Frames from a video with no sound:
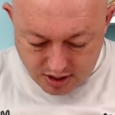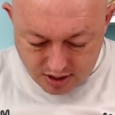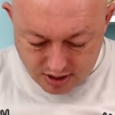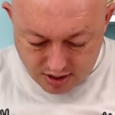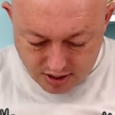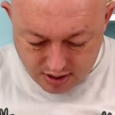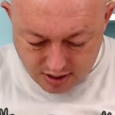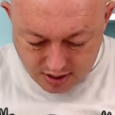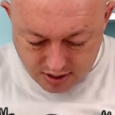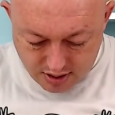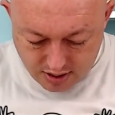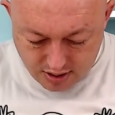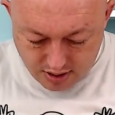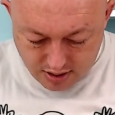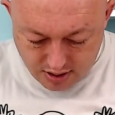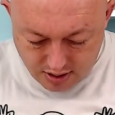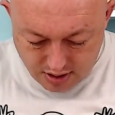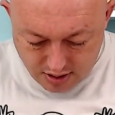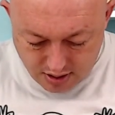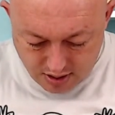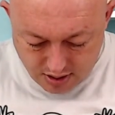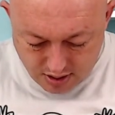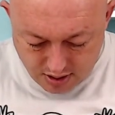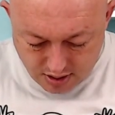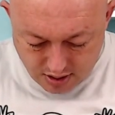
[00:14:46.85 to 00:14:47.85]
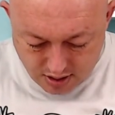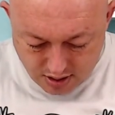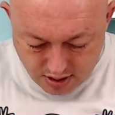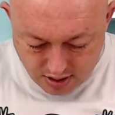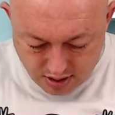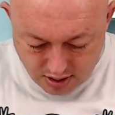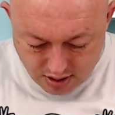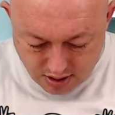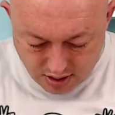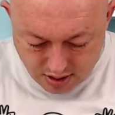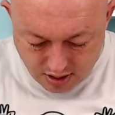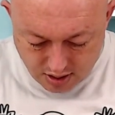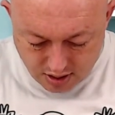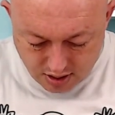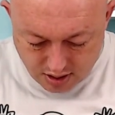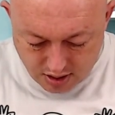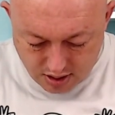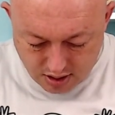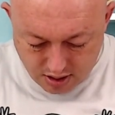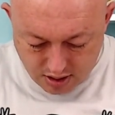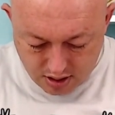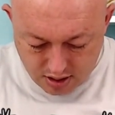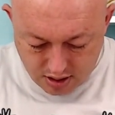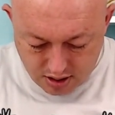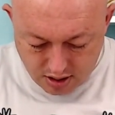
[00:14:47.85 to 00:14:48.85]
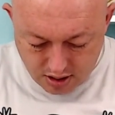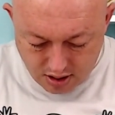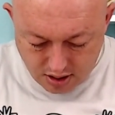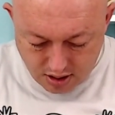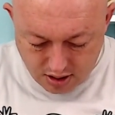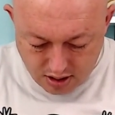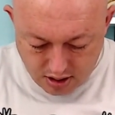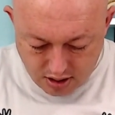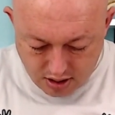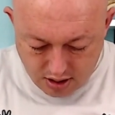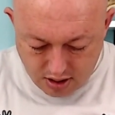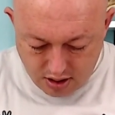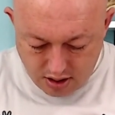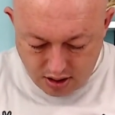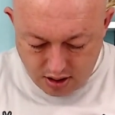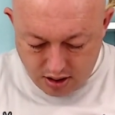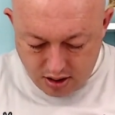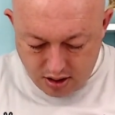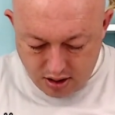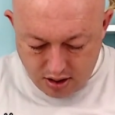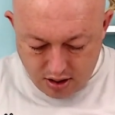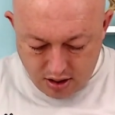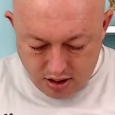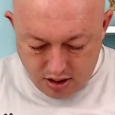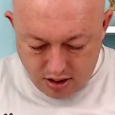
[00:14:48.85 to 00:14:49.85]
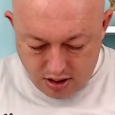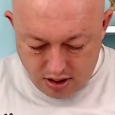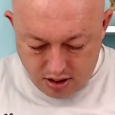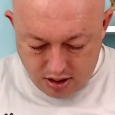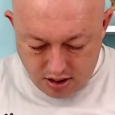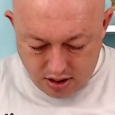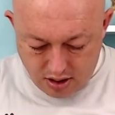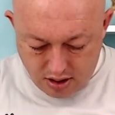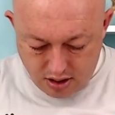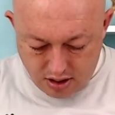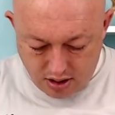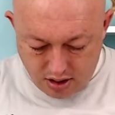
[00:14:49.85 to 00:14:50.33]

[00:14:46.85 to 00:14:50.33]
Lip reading: Nobody speaks.